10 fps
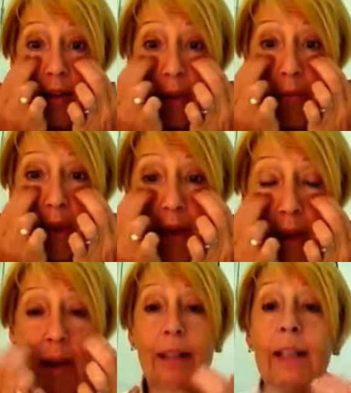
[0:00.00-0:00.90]
tap
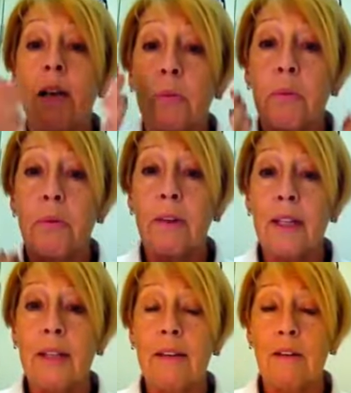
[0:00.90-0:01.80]
there, and it will
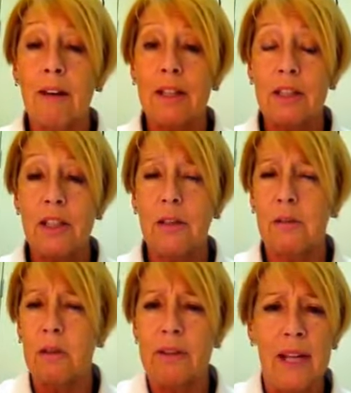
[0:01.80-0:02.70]
bring your energy
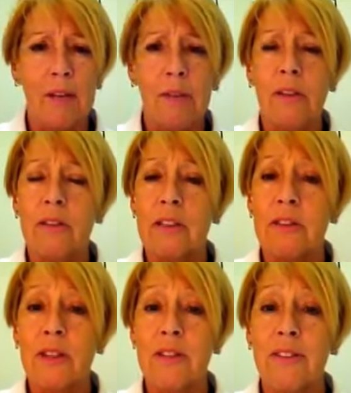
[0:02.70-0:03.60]
down.
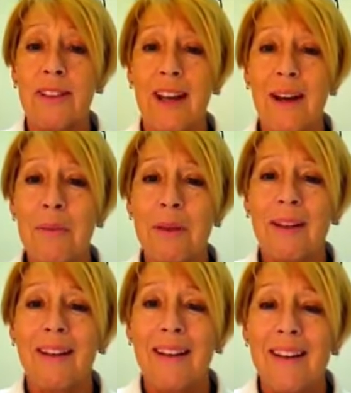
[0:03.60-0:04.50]
You'll start to feel calmer.
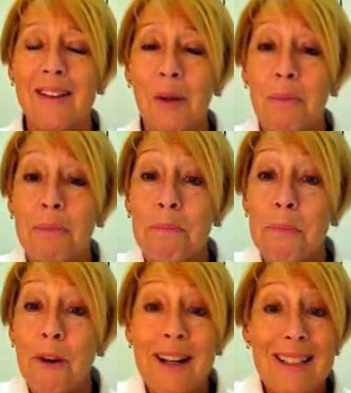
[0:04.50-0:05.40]
So
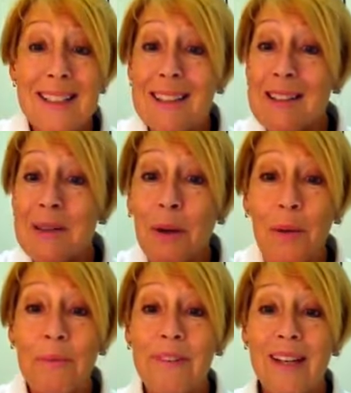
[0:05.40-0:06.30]
practice this
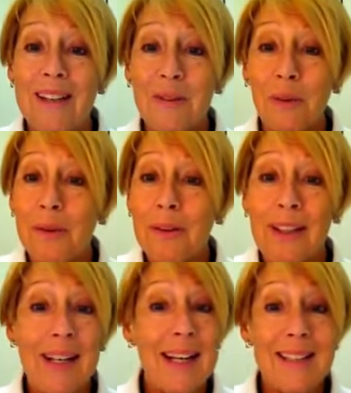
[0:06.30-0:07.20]
one. So all
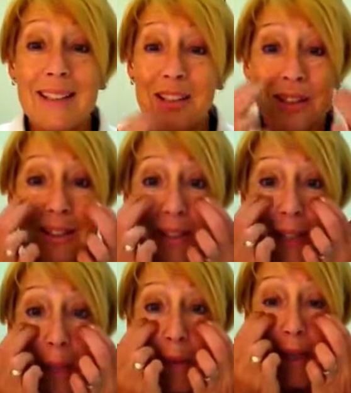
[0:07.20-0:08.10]
it is just
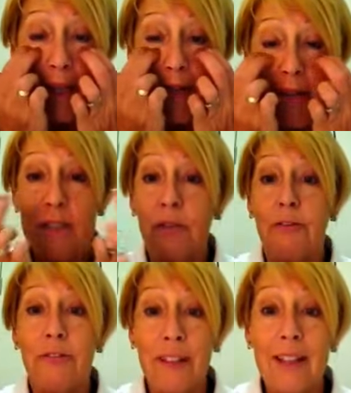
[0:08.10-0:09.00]
tapping here, and it's for
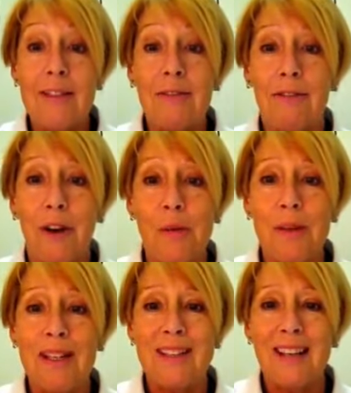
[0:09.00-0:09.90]
fears and
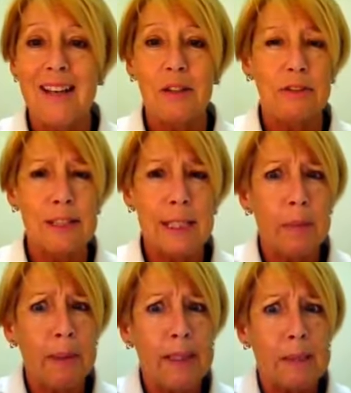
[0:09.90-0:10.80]
phobias. So if you see
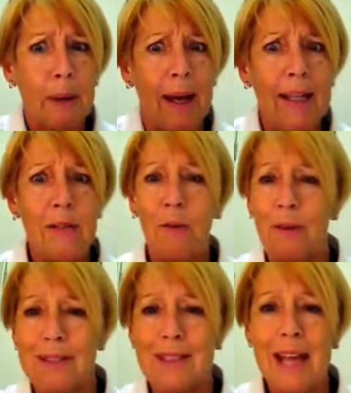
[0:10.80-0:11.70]
a big spider
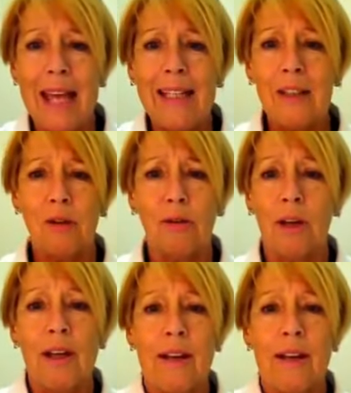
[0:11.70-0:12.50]
or a snake or